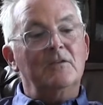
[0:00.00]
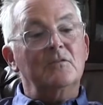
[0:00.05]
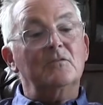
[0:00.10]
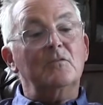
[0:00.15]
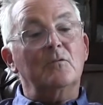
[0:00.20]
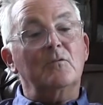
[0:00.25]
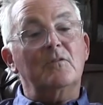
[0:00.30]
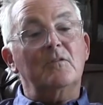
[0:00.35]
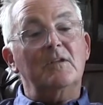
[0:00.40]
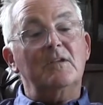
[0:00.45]

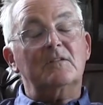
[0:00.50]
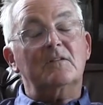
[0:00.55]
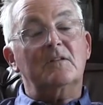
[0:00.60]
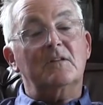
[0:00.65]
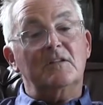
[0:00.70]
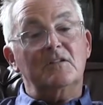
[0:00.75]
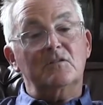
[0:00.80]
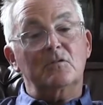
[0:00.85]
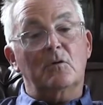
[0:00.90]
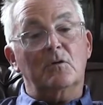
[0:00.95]
So this,
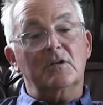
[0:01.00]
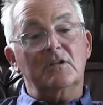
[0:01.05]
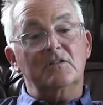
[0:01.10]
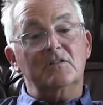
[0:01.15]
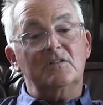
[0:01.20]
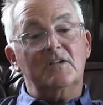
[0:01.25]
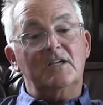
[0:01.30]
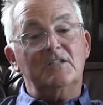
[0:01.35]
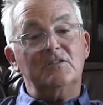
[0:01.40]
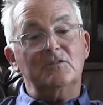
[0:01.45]
this
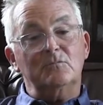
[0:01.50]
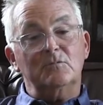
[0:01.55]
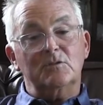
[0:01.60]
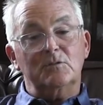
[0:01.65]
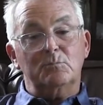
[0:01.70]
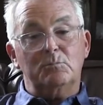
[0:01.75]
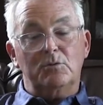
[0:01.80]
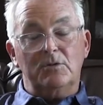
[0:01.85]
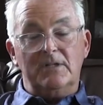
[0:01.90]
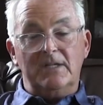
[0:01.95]
organization
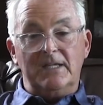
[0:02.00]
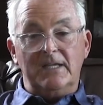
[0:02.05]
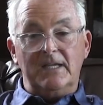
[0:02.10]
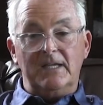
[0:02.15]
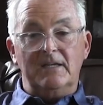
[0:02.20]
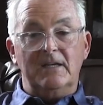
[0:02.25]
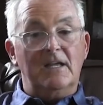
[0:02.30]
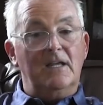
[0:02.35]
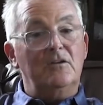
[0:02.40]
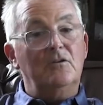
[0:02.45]
was putting
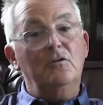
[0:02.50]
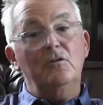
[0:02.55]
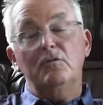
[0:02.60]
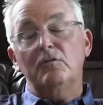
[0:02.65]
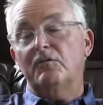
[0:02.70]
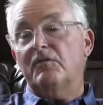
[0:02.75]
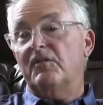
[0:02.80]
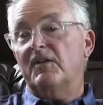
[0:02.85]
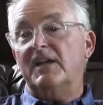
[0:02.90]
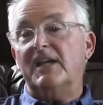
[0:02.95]
in a
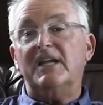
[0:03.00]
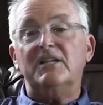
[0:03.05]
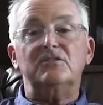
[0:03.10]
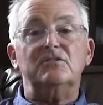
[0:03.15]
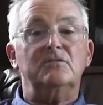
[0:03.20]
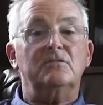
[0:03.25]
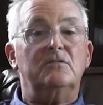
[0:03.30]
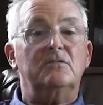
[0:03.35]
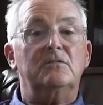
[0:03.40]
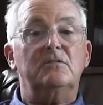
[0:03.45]
new
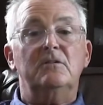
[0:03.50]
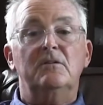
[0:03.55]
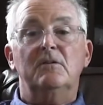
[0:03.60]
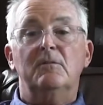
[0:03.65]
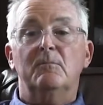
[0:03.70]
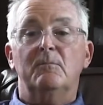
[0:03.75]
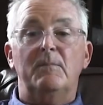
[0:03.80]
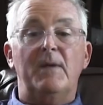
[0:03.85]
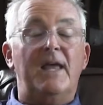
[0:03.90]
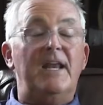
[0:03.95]
financial
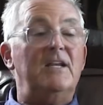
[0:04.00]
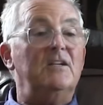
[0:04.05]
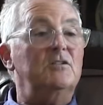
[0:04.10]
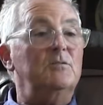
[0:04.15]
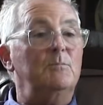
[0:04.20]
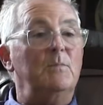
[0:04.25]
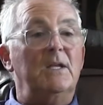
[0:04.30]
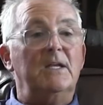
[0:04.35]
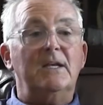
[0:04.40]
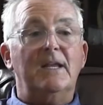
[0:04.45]

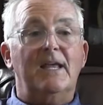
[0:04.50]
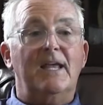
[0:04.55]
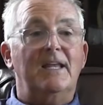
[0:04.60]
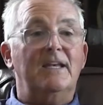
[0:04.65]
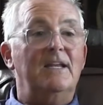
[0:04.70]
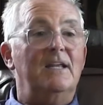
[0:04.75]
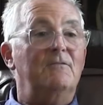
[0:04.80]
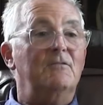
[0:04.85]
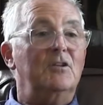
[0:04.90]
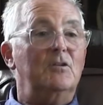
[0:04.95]
management
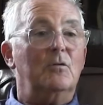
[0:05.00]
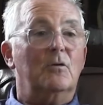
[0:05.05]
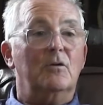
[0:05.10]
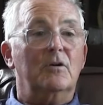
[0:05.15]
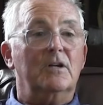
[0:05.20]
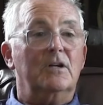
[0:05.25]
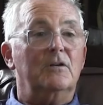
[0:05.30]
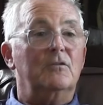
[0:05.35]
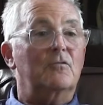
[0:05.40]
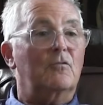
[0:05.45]
and
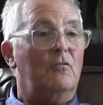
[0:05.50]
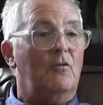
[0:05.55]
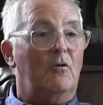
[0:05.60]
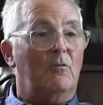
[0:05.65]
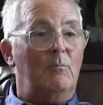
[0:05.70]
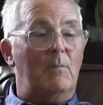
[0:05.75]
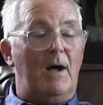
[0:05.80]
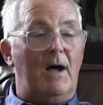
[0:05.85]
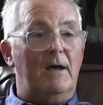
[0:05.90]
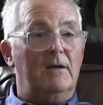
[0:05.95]
inventory
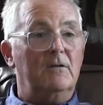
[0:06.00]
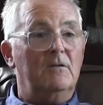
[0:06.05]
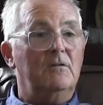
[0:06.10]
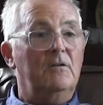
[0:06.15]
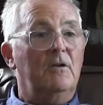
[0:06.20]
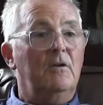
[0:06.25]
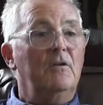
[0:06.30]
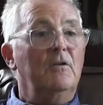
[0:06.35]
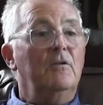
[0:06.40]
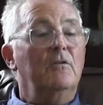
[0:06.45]
control model
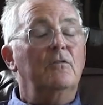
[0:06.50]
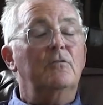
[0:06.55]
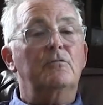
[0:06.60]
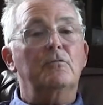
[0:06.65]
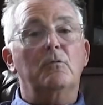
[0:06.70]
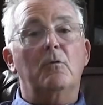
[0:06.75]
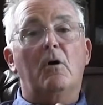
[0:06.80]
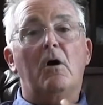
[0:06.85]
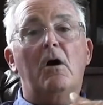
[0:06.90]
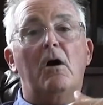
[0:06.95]

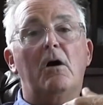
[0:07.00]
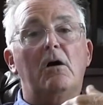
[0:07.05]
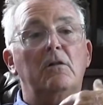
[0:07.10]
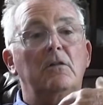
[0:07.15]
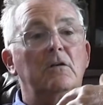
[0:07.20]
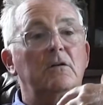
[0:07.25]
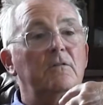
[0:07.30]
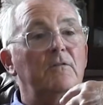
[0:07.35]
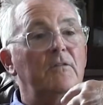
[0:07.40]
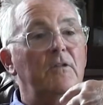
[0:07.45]
through
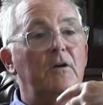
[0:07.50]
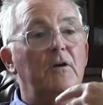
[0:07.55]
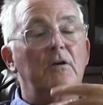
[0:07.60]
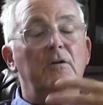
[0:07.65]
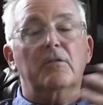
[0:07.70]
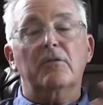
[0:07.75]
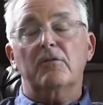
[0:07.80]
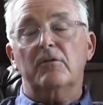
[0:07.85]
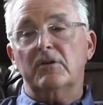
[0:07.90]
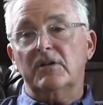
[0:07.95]
all of
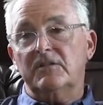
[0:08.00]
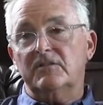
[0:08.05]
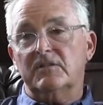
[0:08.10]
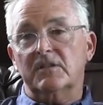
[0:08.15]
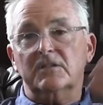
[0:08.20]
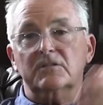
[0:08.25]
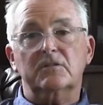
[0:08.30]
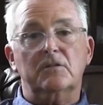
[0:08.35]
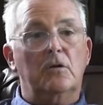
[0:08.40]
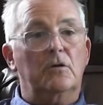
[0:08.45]
their
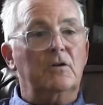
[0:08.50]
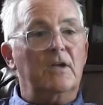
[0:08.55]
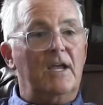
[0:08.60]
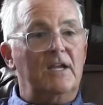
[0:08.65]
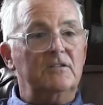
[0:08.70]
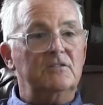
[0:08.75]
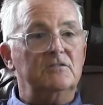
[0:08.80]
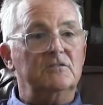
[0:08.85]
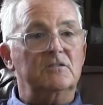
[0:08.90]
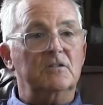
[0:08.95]
36
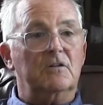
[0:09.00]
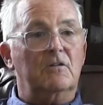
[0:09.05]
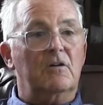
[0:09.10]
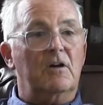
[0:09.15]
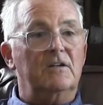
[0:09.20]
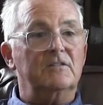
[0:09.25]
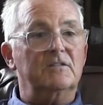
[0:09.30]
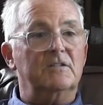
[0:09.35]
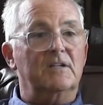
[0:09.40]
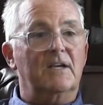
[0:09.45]
locations
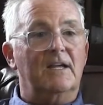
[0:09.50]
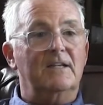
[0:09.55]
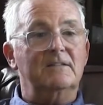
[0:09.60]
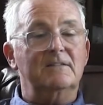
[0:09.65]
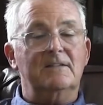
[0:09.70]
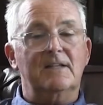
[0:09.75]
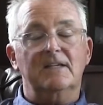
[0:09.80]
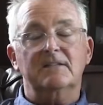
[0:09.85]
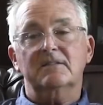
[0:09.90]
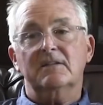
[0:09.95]
across the United
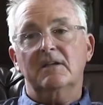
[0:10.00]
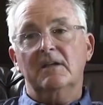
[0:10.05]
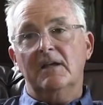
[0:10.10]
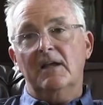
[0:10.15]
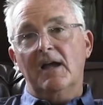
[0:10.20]
States.